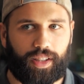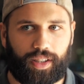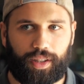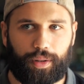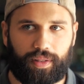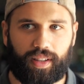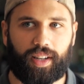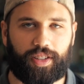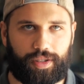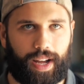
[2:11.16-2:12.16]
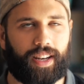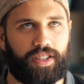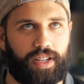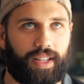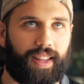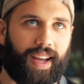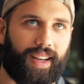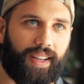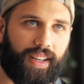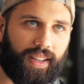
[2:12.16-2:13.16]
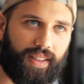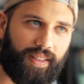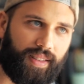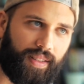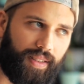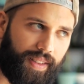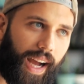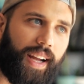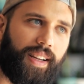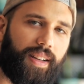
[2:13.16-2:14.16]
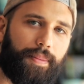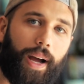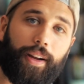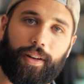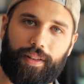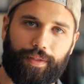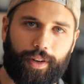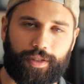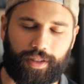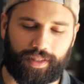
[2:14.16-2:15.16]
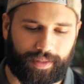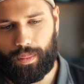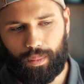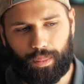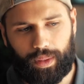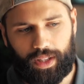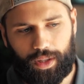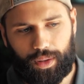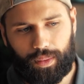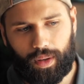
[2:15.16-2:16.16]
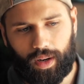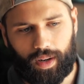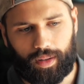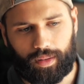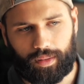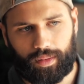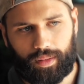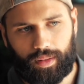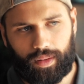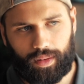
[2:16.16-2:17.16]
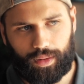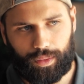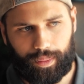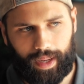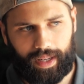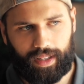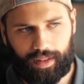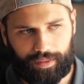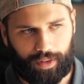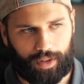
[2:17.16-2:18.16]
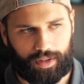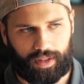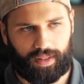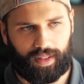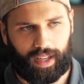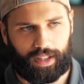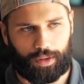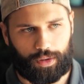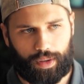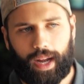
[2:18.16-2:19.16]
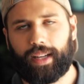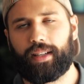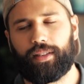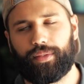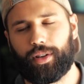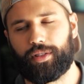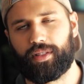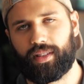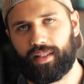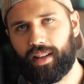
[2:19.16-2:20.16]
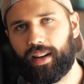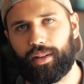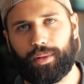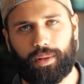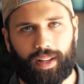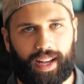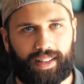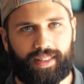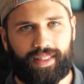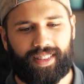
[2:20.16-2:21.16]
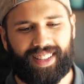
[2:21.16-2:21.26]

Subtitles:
using a strategy that is guided by your conversions. When you are creating conversions and you're tracking conversions inside of Google Ads,